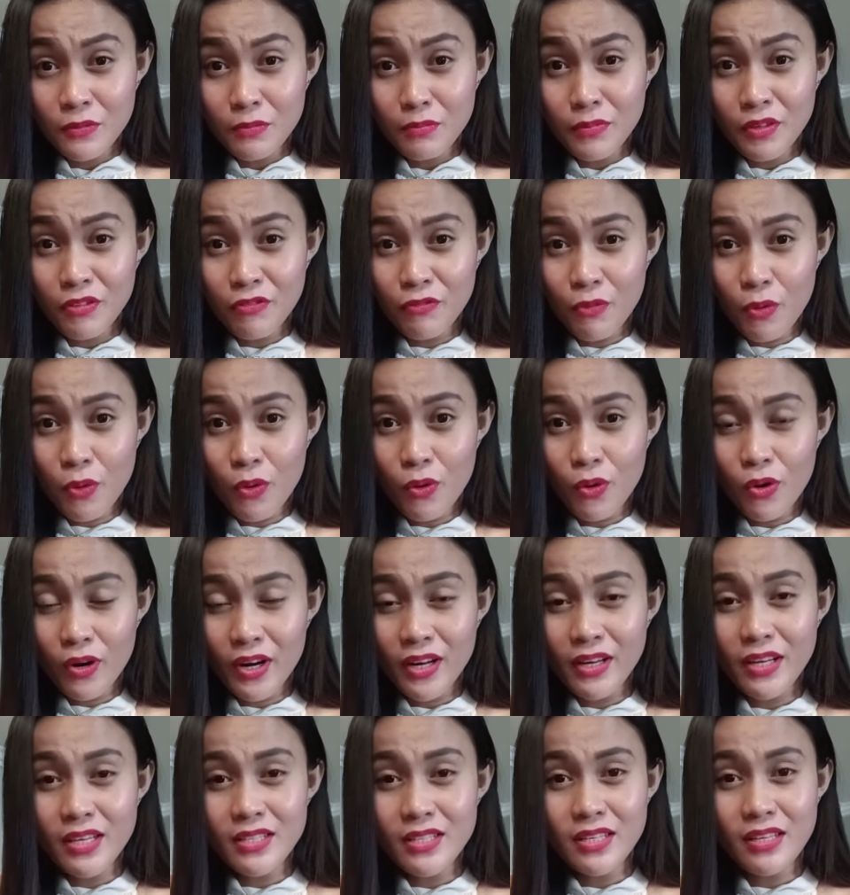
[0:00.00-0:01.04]
before,
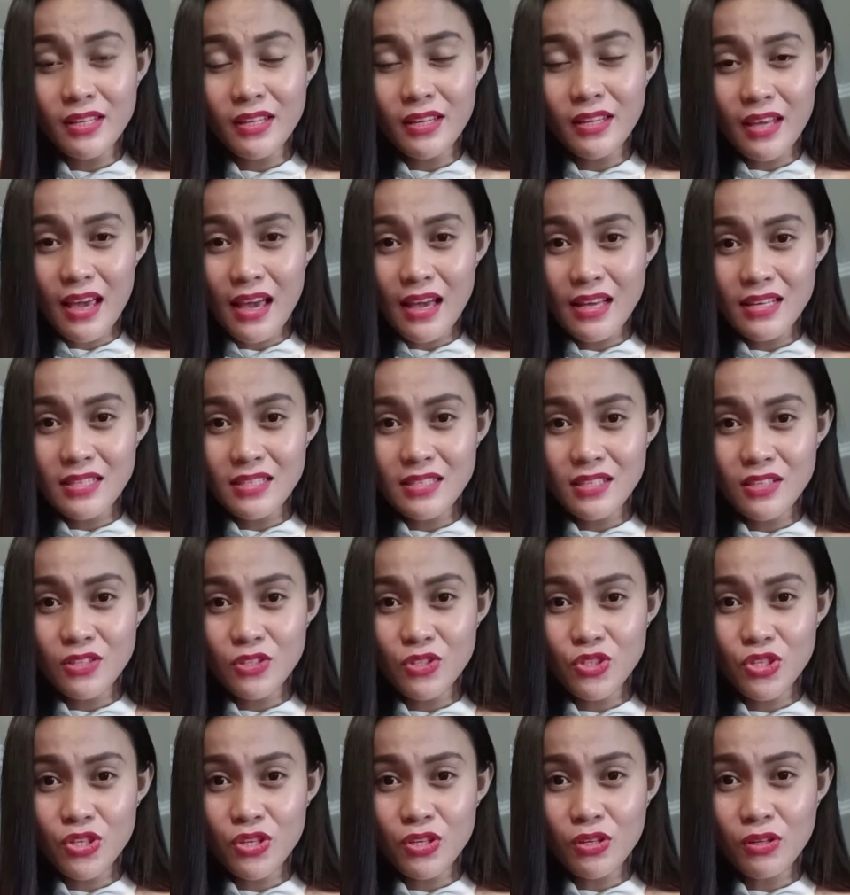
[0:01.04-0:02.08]
and I said yes. And
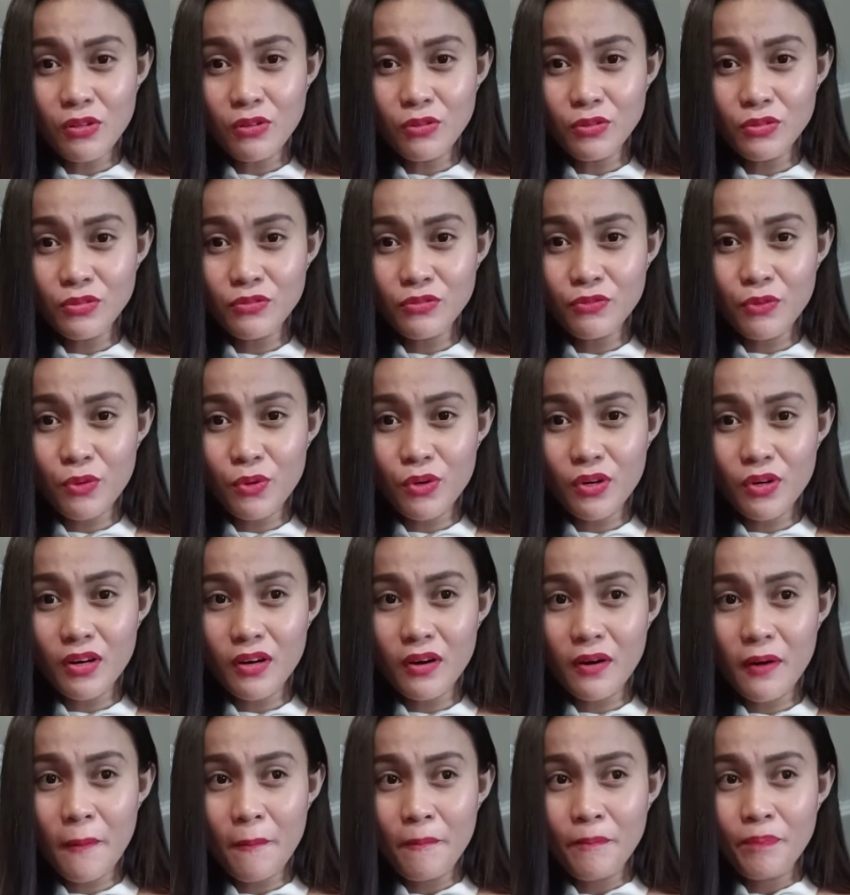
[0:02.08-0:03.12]
she looked
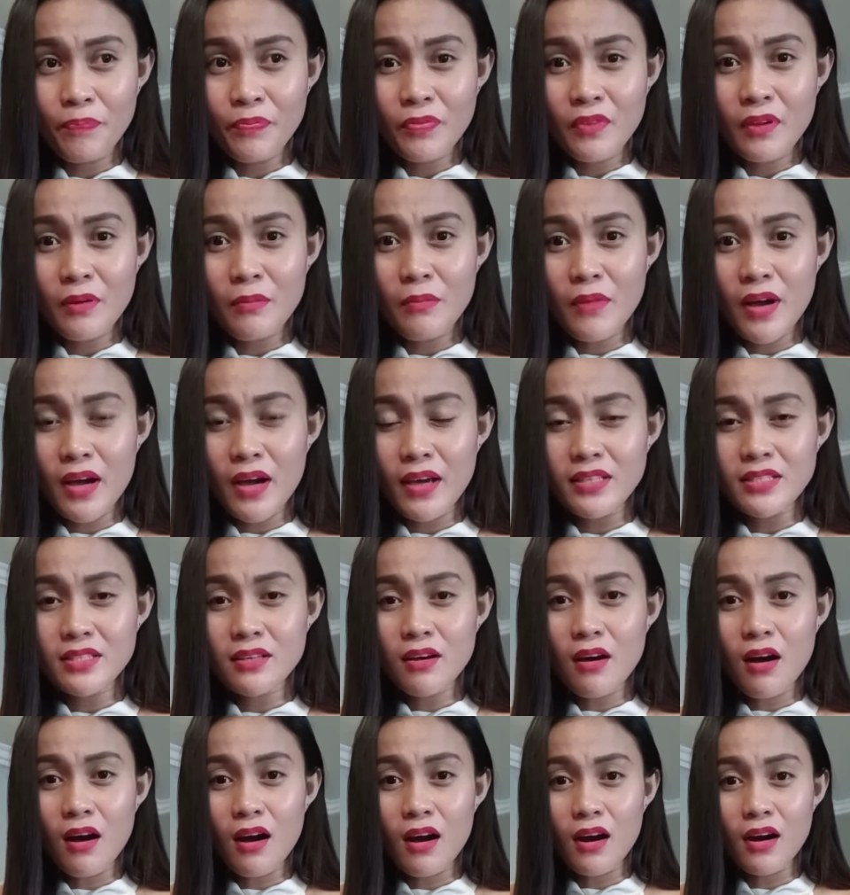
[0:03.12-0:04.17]
for my
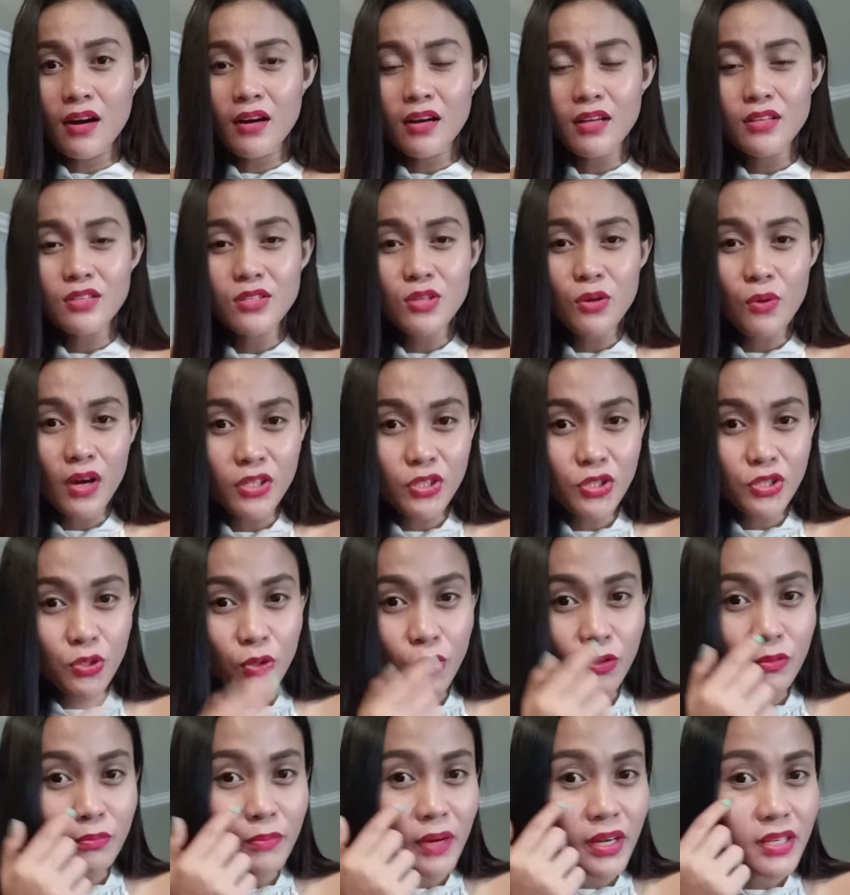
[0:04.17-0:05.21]
scar, and so I
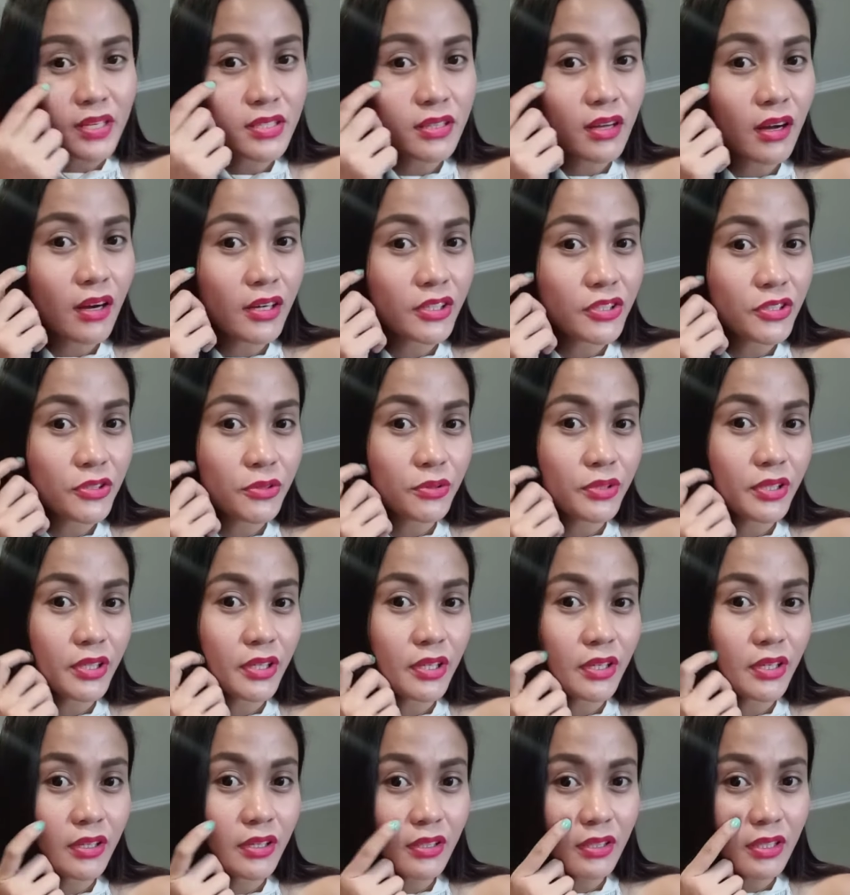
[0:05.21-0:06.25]
showed my scar to
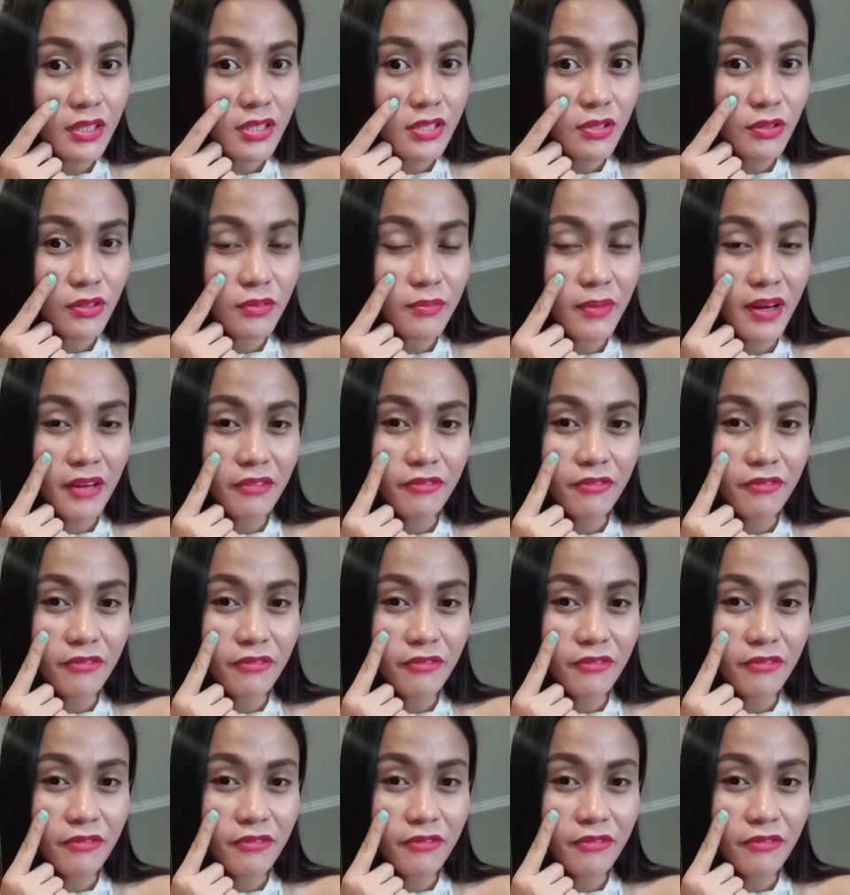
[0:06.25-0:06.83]
her. It's on my